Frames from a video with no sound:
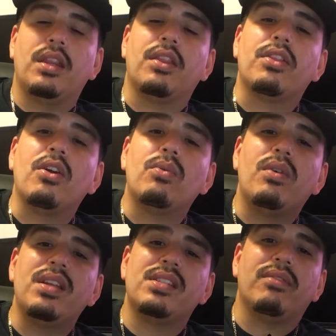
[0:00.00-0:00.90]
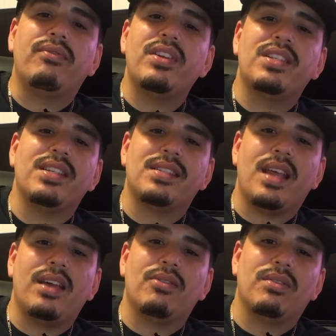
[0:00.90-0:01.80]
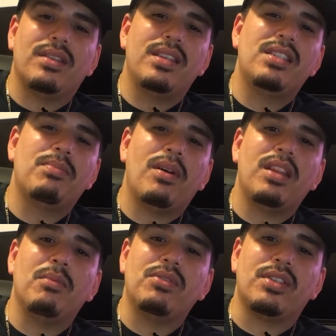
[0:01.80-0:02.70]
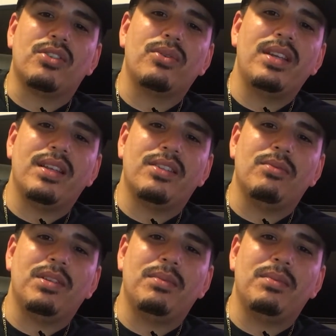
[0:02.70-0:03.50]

The third one is the fishless cycle. This is probably the most intriguing to me